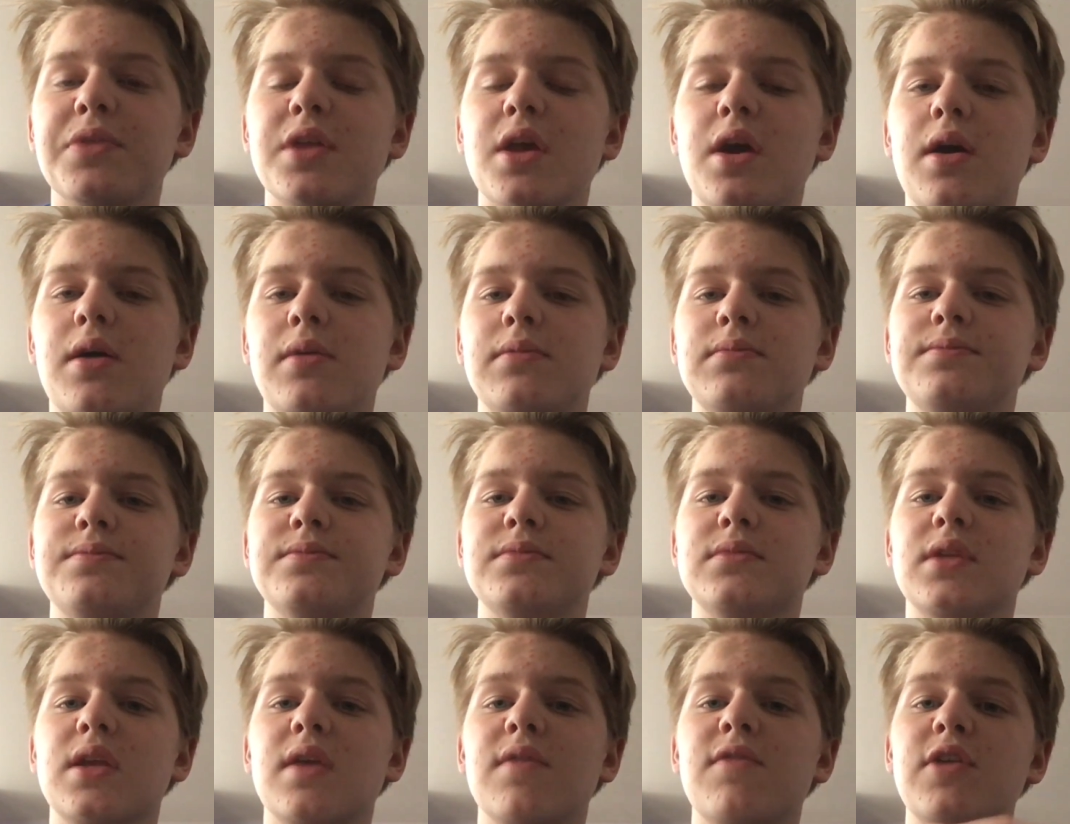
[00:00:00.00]
um,
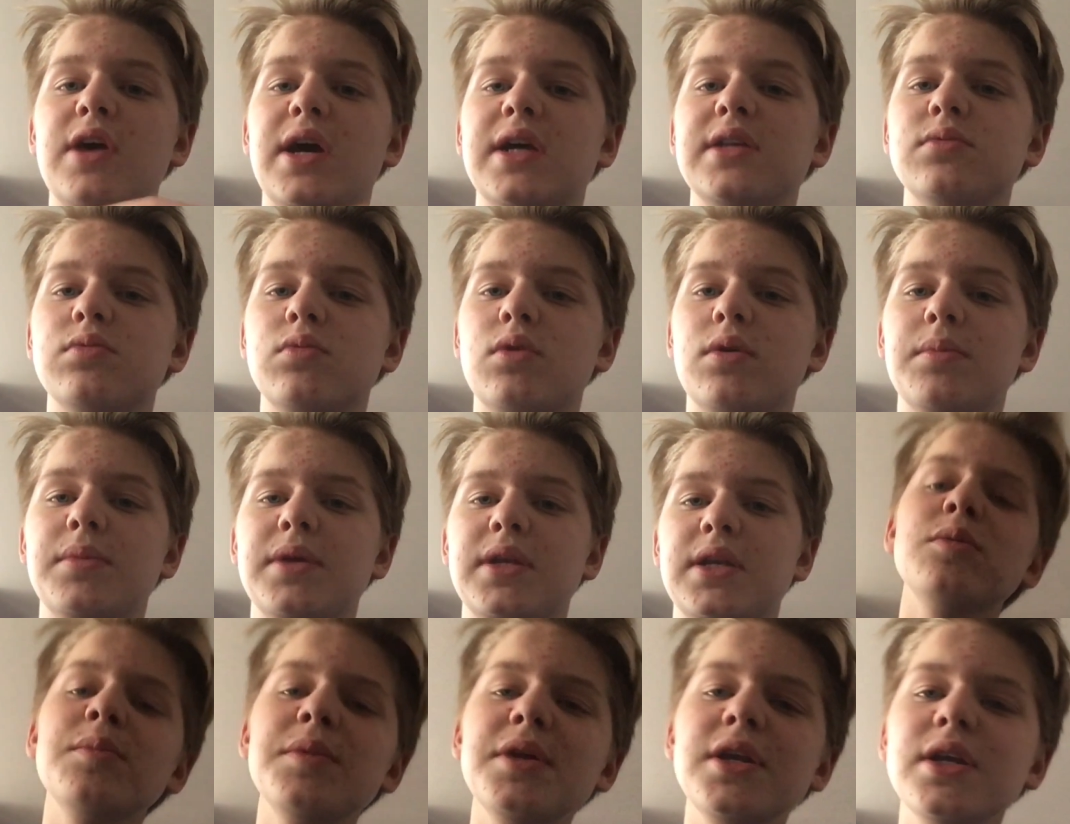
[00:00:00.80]
if you guys want me,
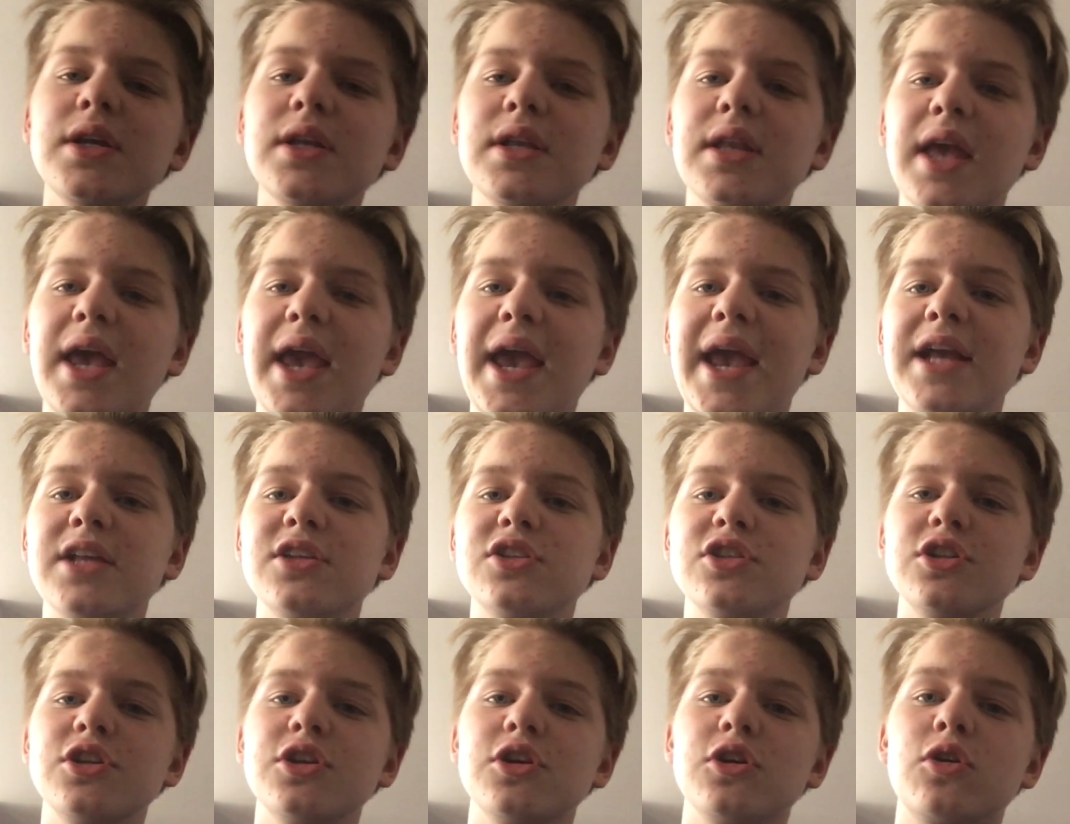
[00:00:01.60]
want me to
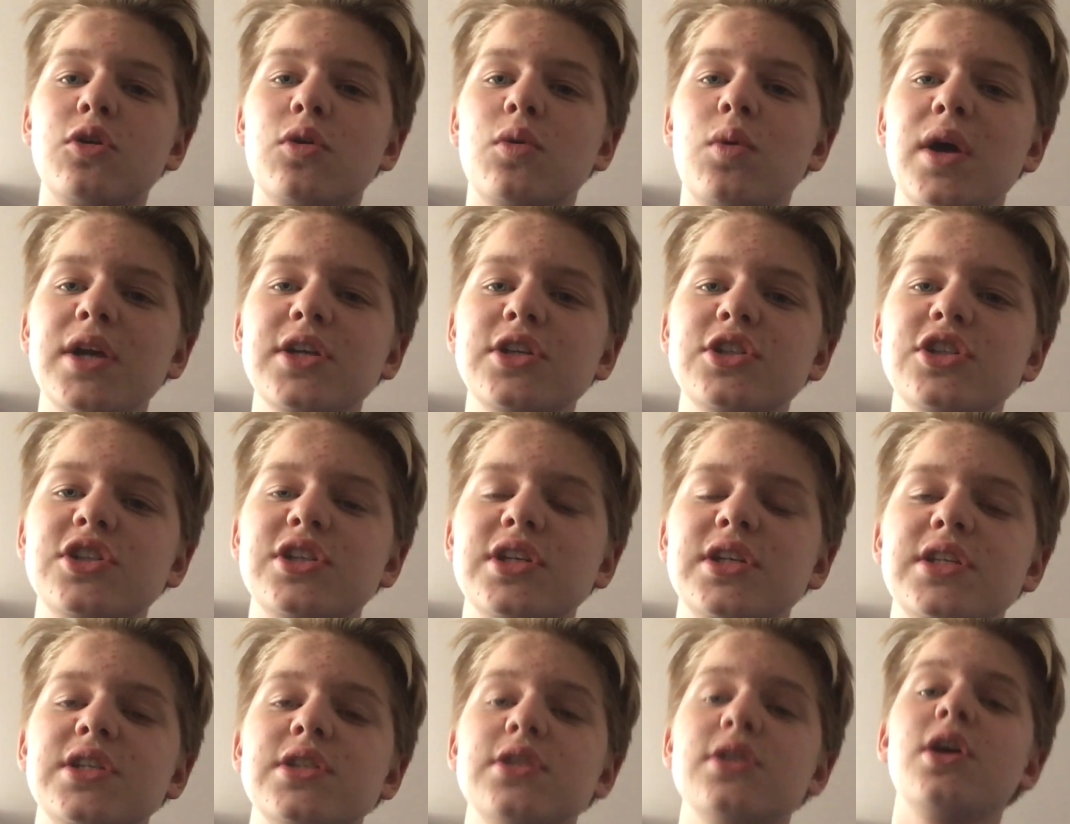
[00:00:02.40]
answer your
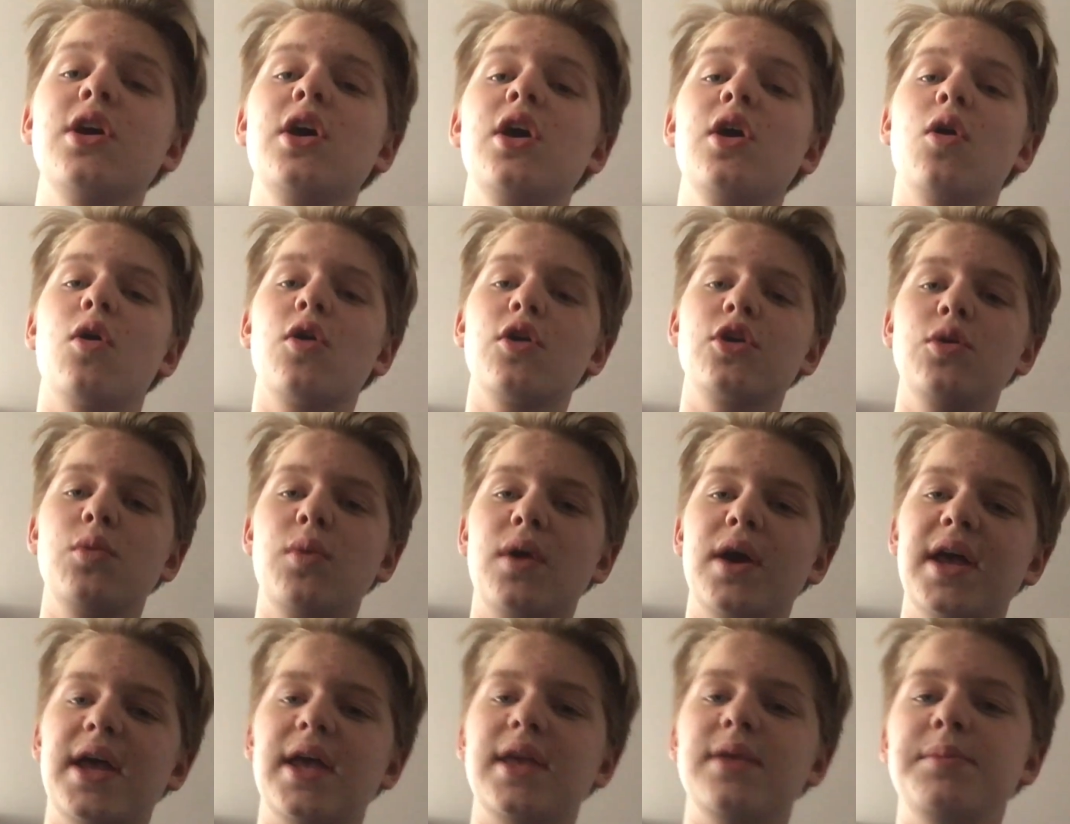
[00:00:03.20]
questions or you
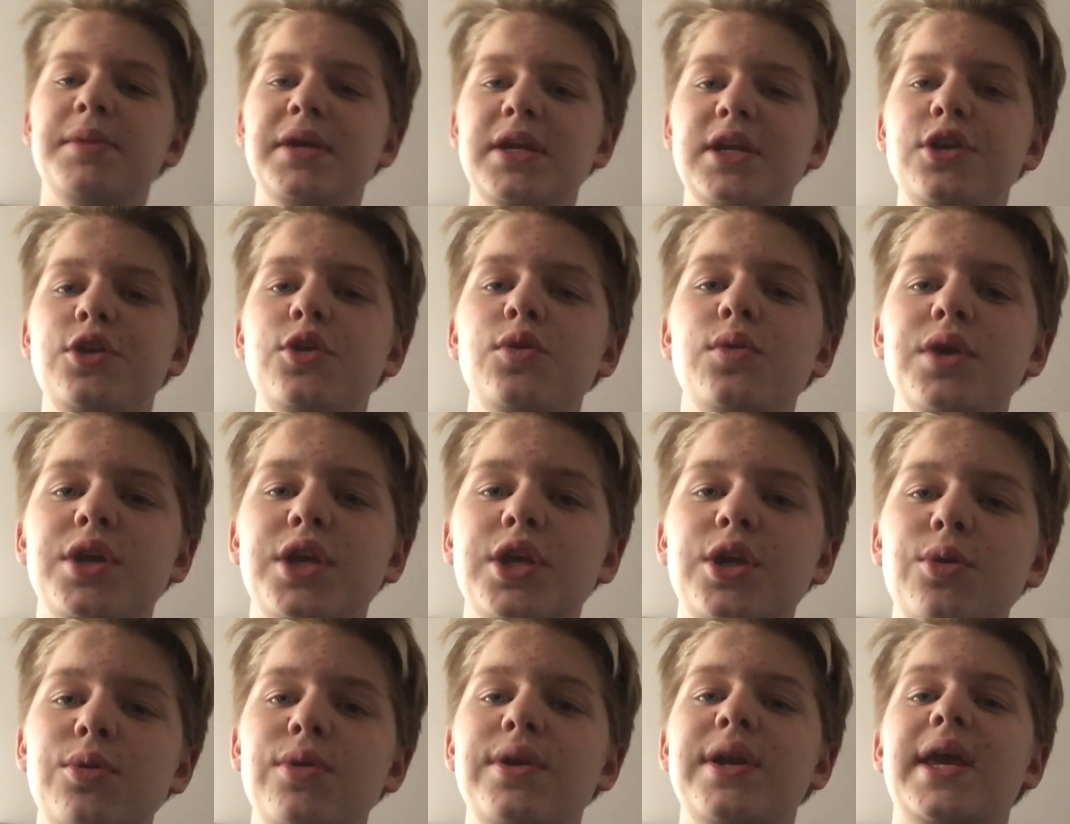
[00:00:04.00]
want me to do a
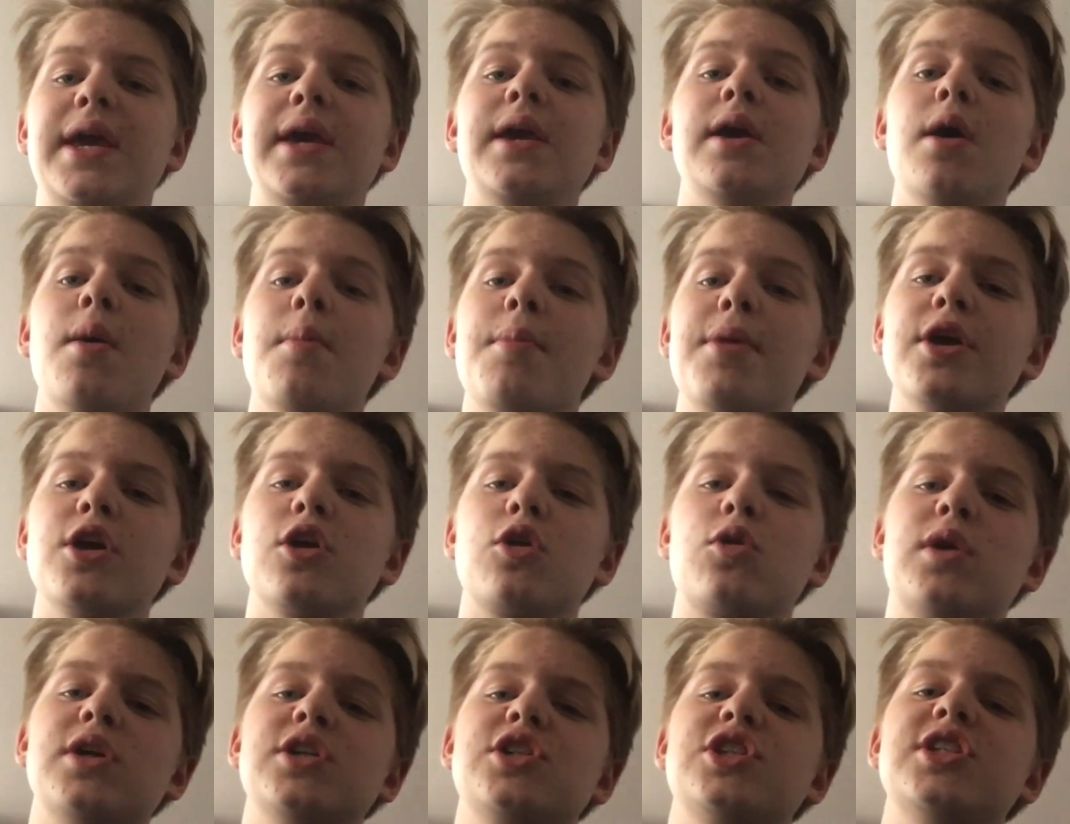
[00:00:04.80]
Q&A, put your
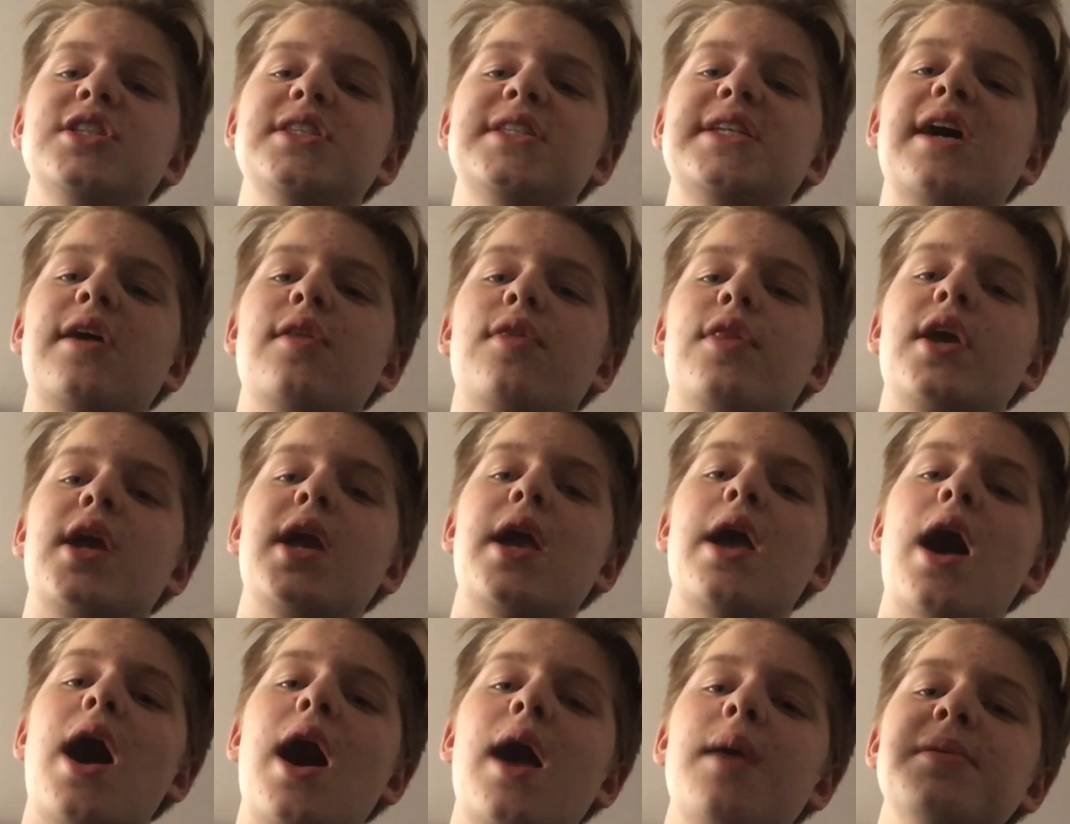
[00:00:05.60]
questions down in the
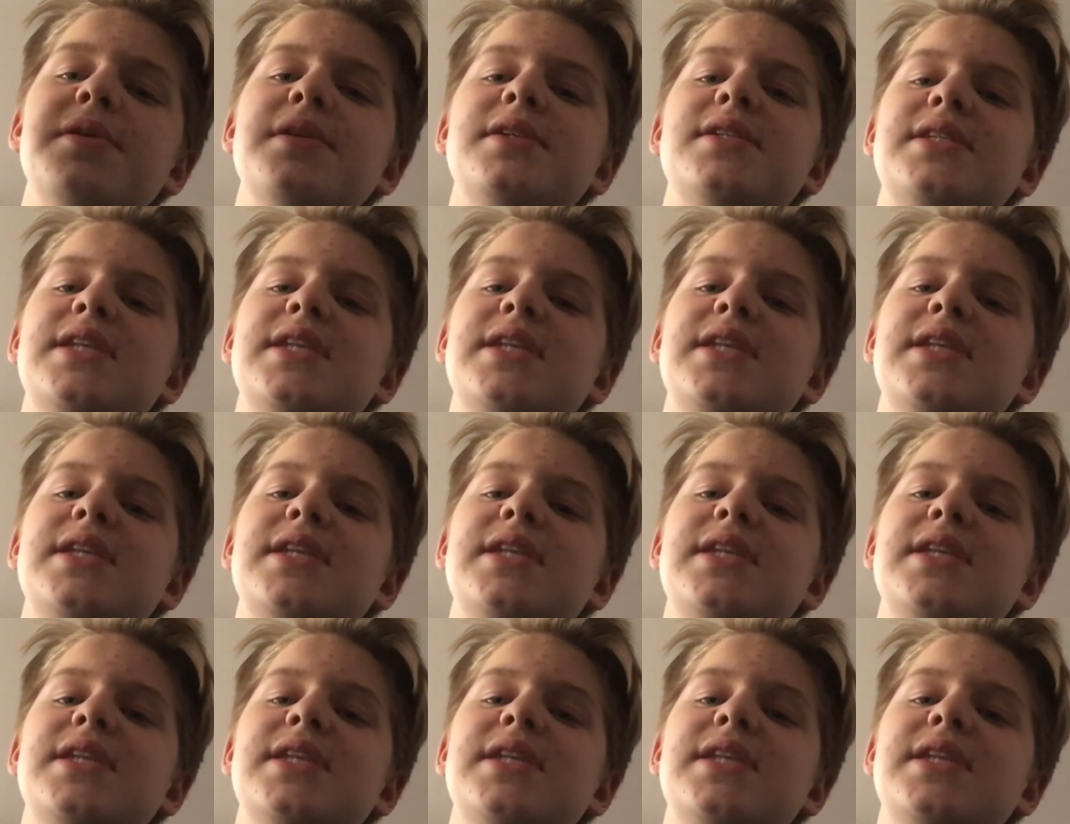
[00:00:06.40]
comment